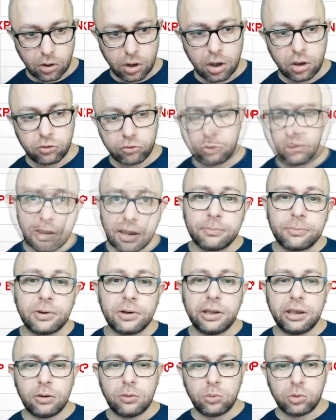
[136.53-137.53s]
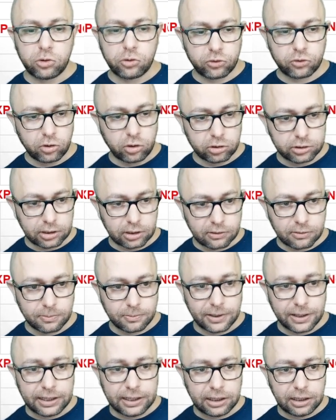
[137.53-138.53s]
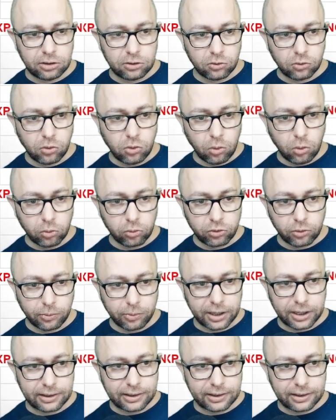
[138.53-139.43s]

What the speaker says: The example here will start explaining. You go all the way